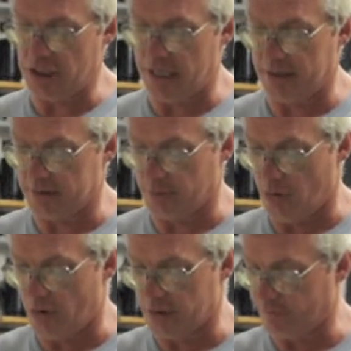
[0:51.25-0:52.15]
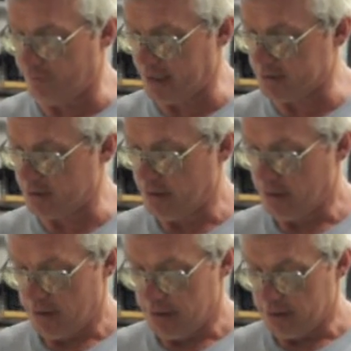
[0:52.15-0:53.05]
out and they were hard to fix.
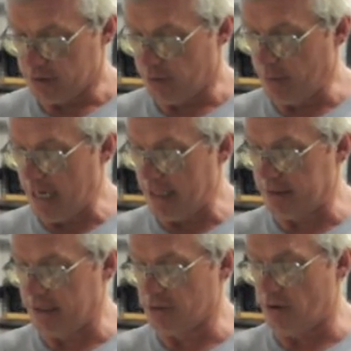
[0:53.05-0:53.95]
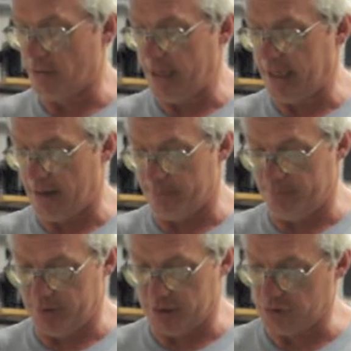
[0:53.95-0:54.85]
So we had these all made up.
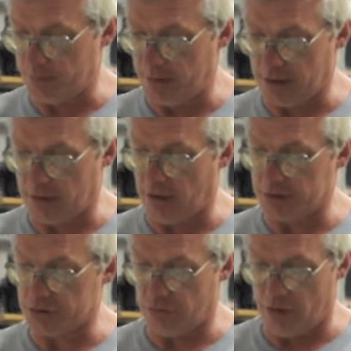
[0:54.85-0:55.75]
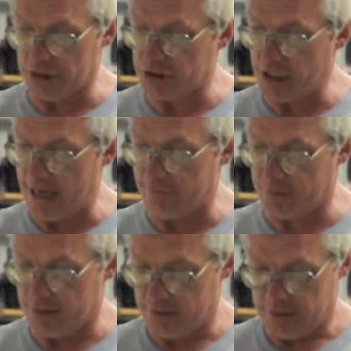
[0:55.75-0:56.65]
This would be the clutch cross shaft
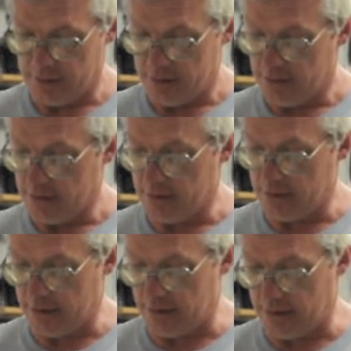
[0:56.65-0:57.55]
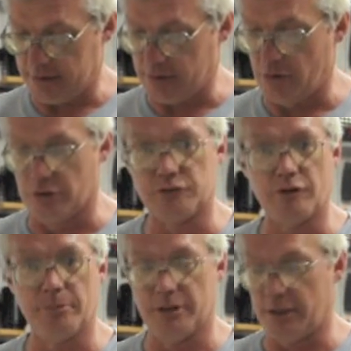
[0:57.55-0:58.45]
that goes
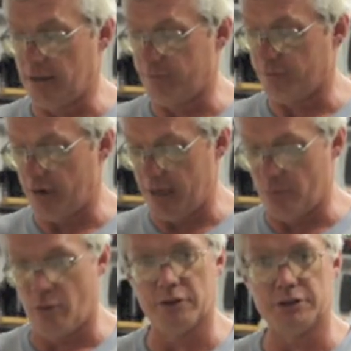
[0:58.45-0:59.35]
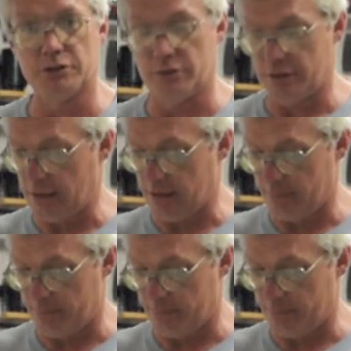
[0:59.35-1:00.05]
from the frame over to the